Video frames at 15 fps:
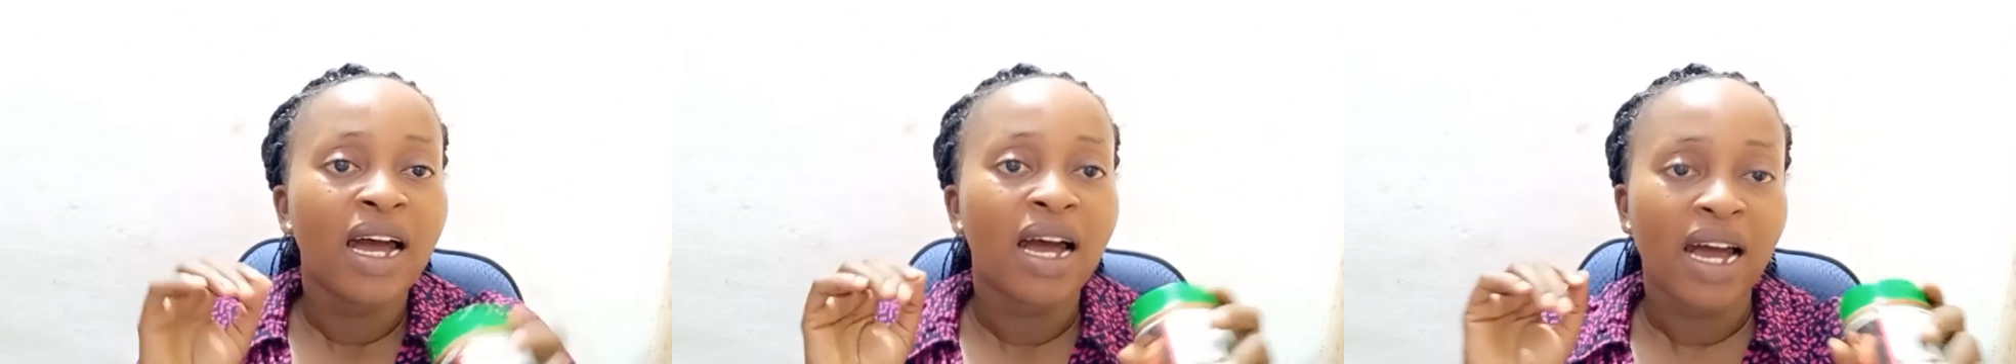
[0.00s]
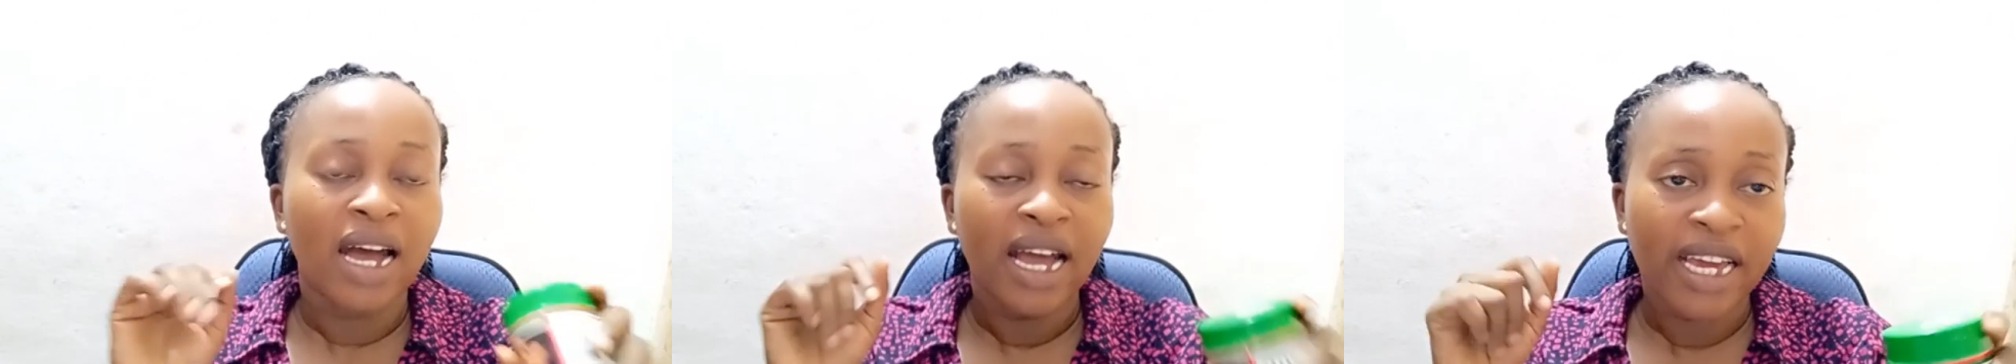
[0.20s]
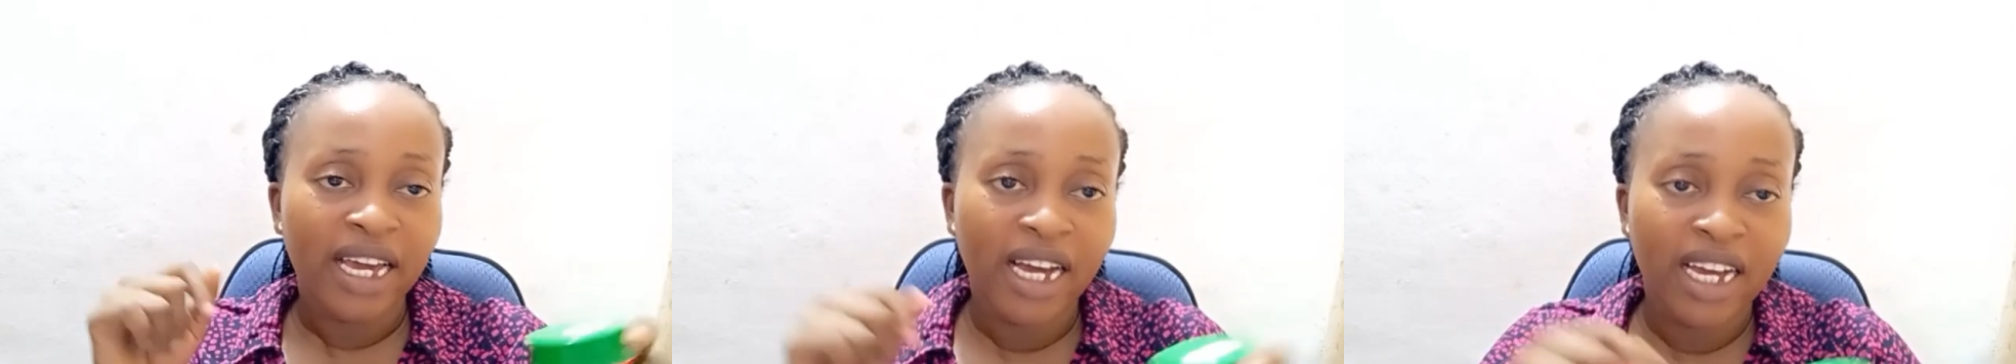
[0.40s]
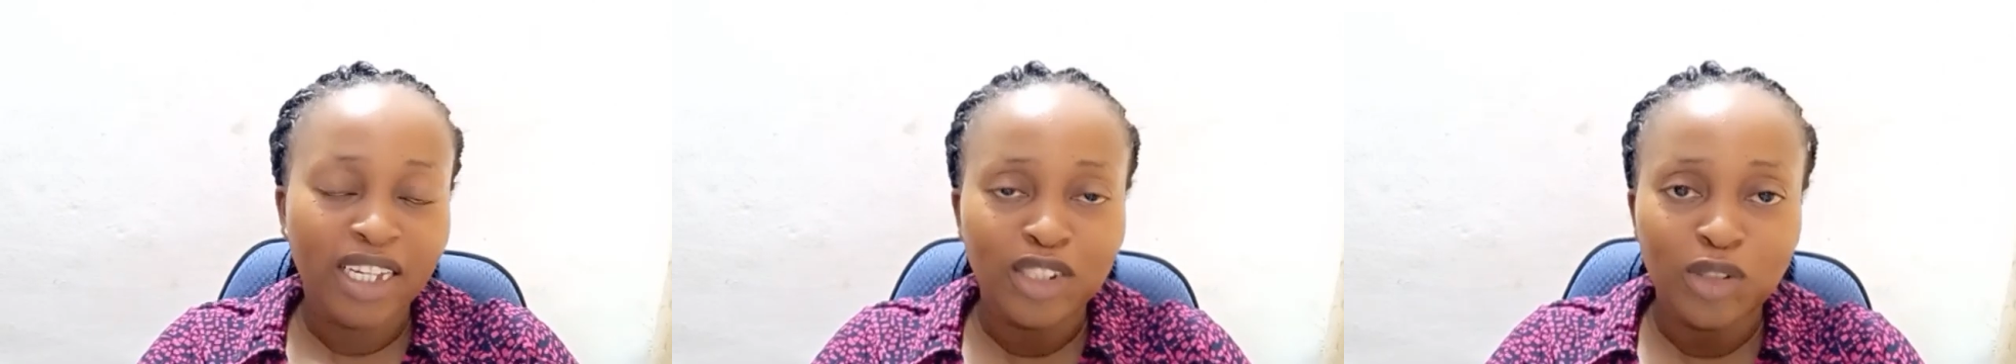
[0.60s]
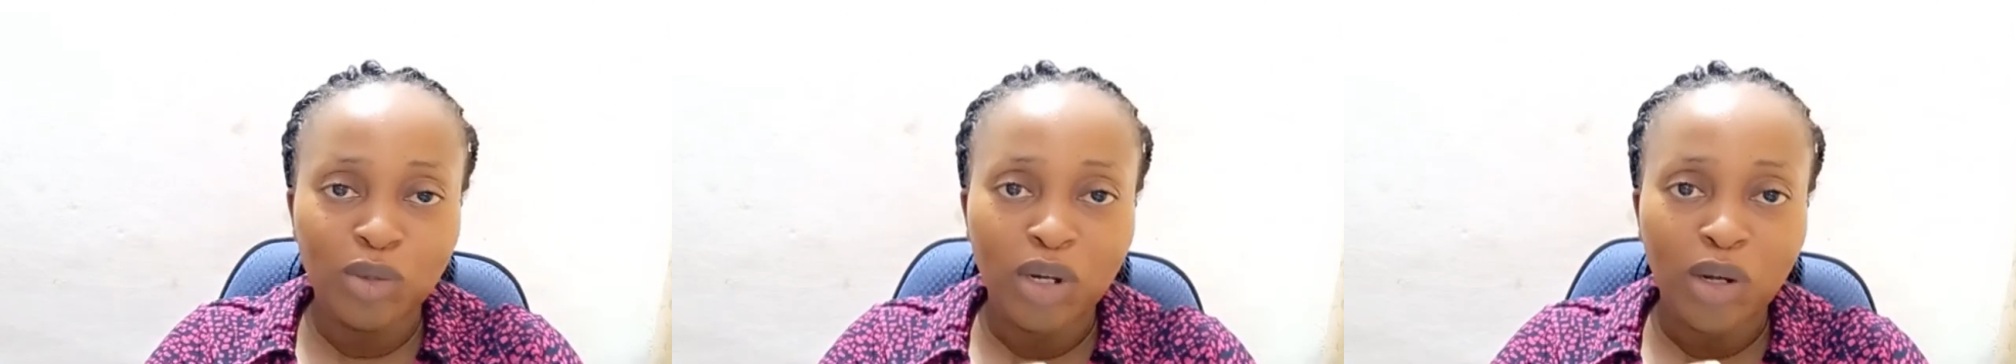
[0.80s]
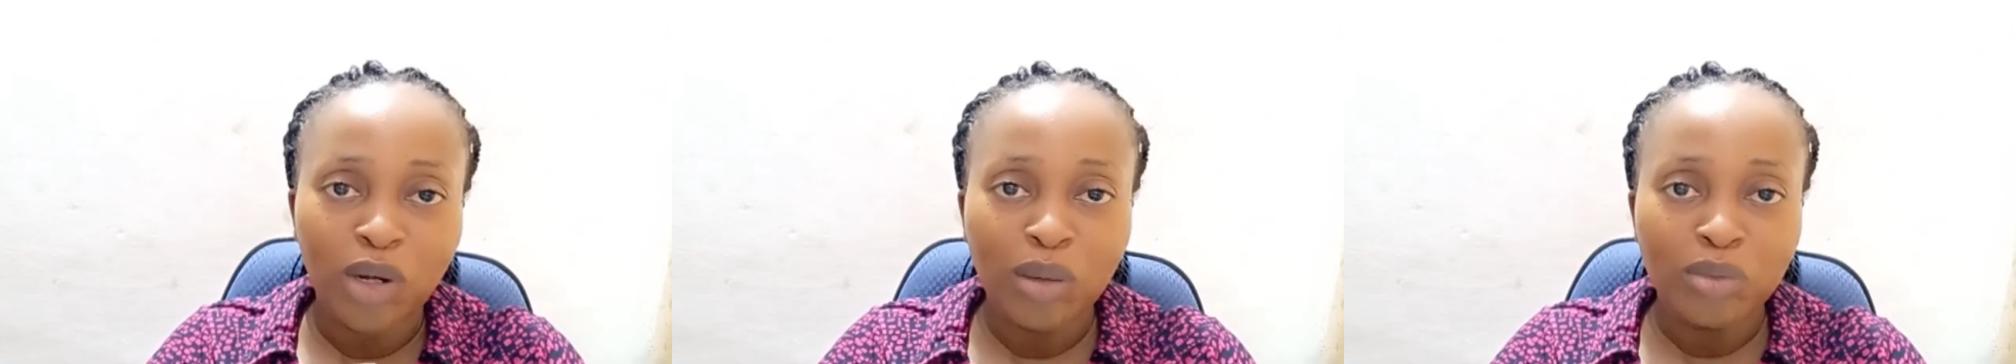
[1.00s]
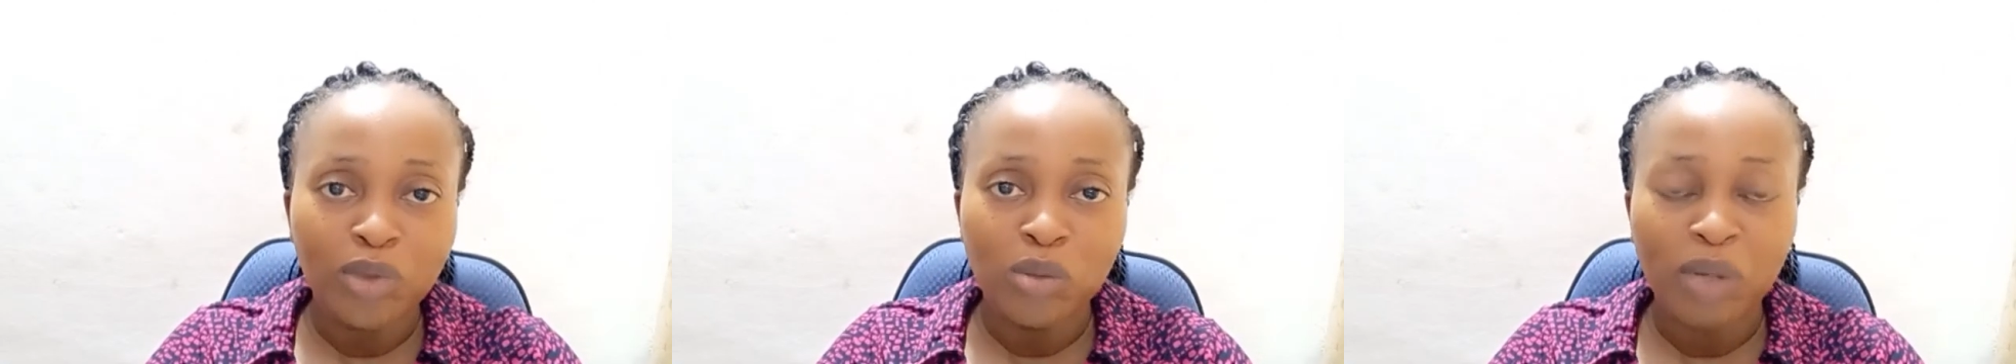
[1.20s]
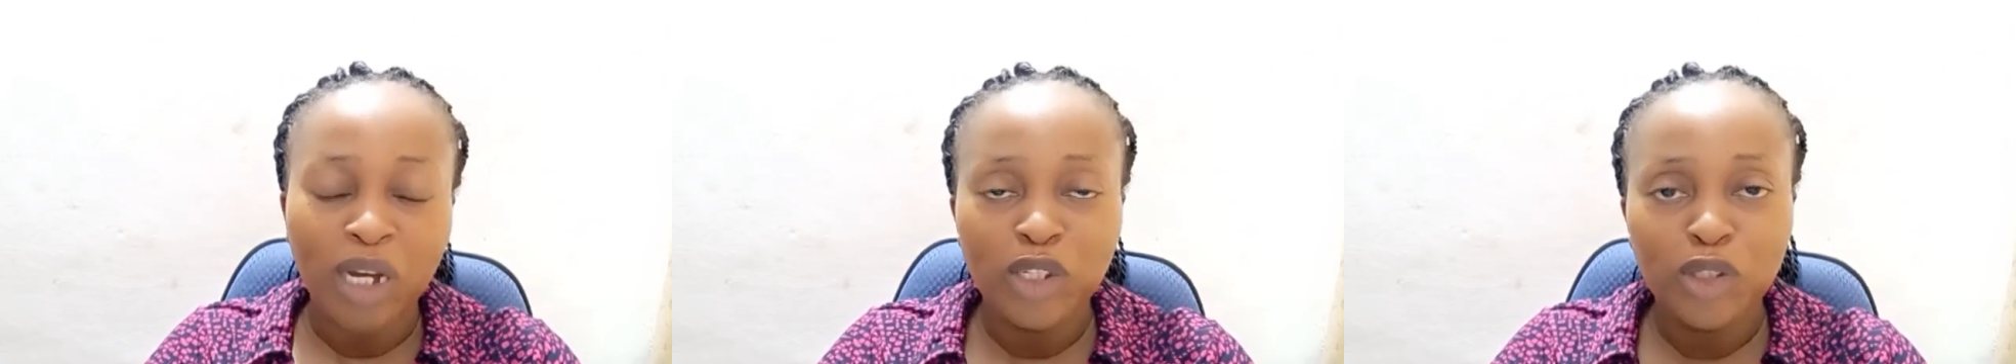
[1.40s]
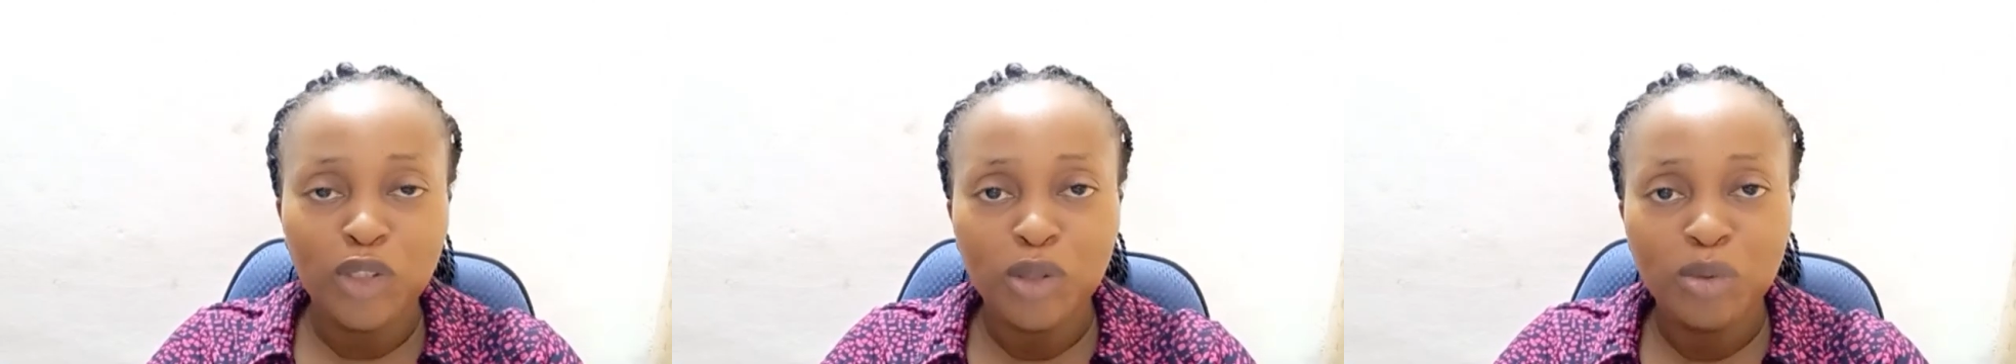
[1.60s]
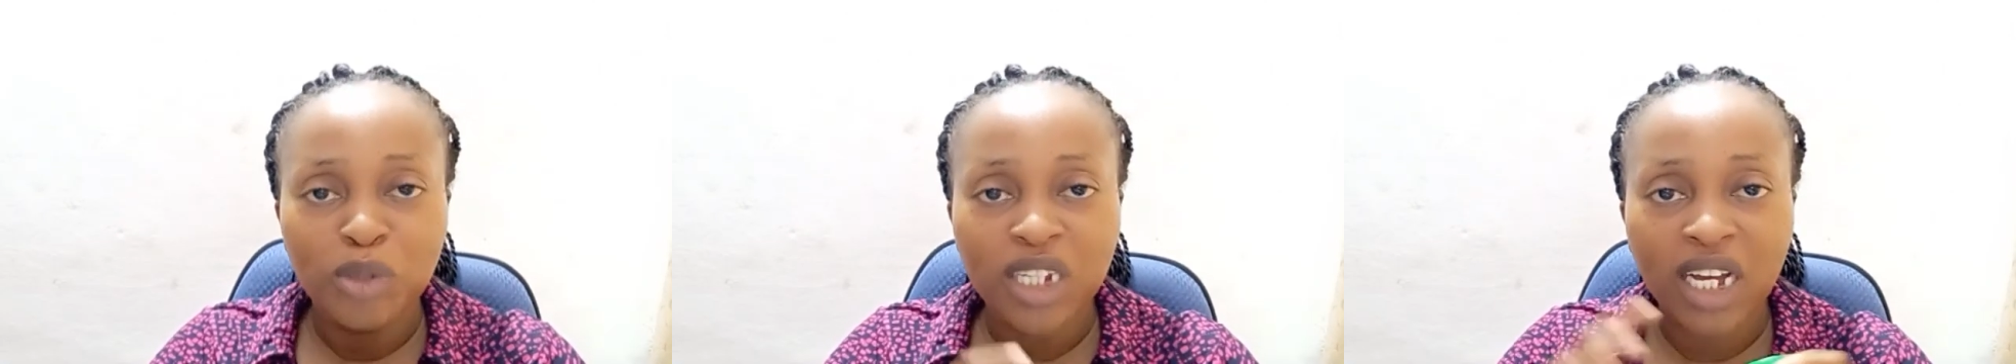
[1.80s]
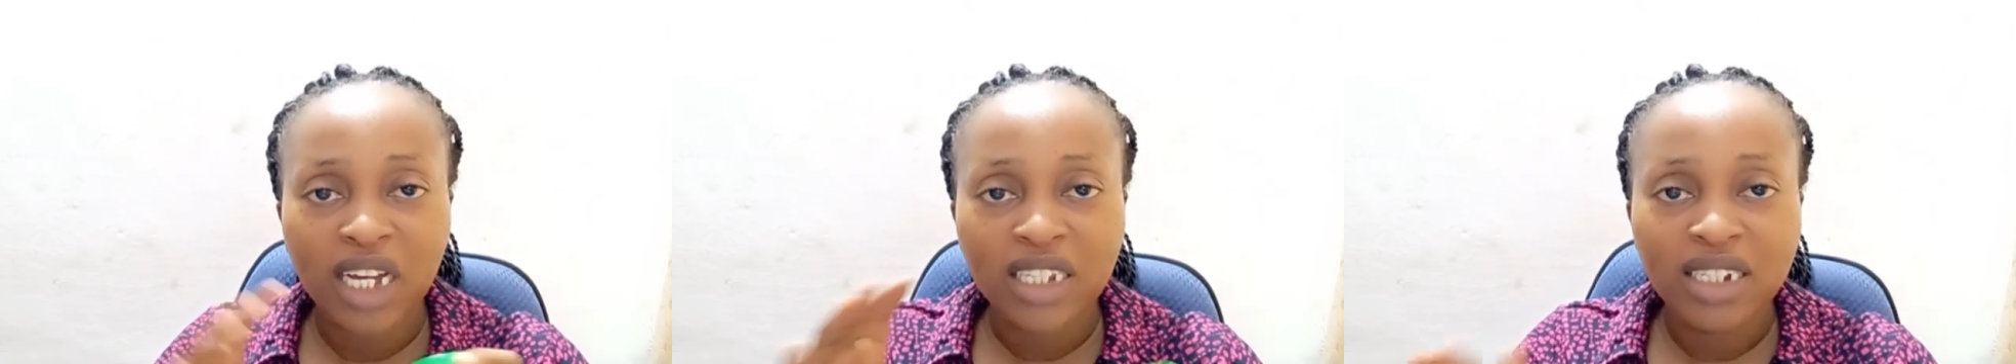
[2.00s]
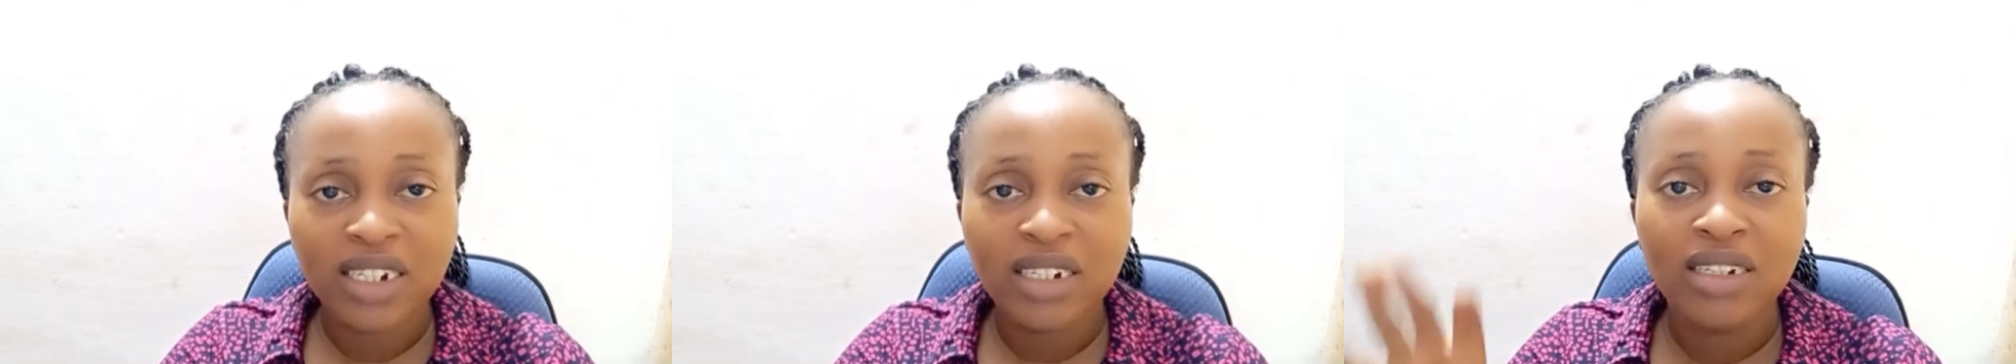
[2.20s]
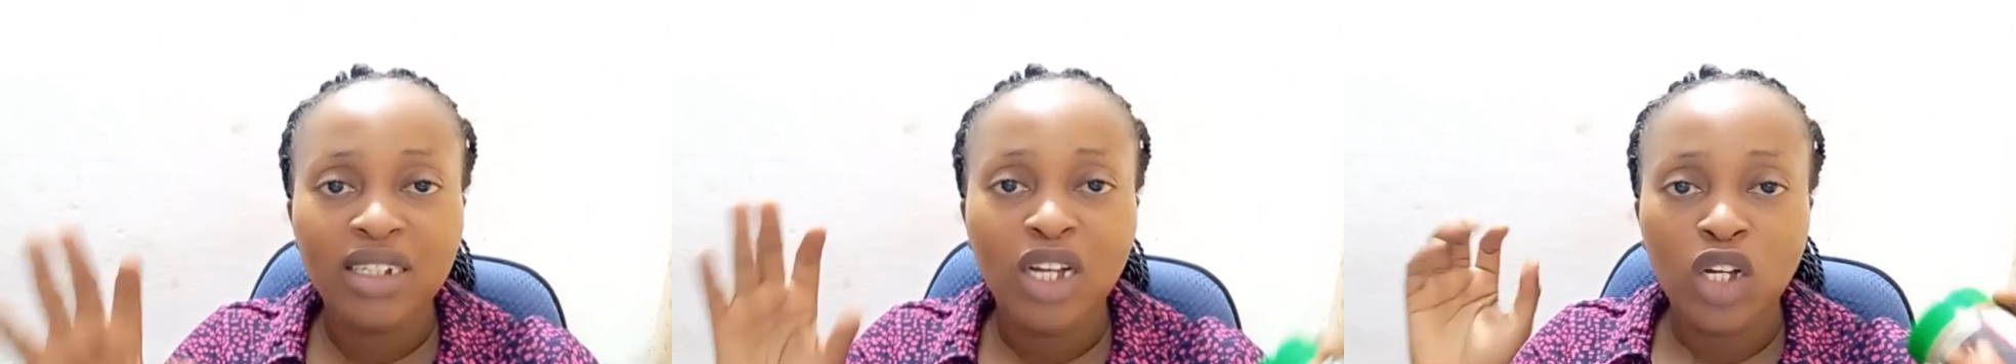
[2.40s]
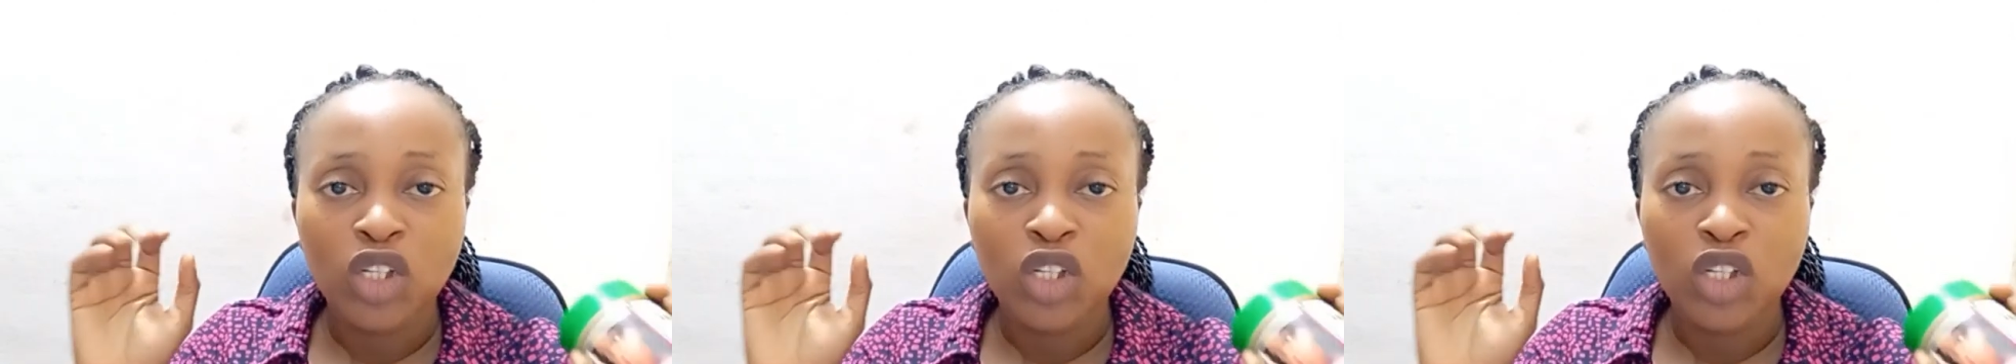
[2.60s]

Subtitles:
Hi guys, you're welcome to my YouTube channel.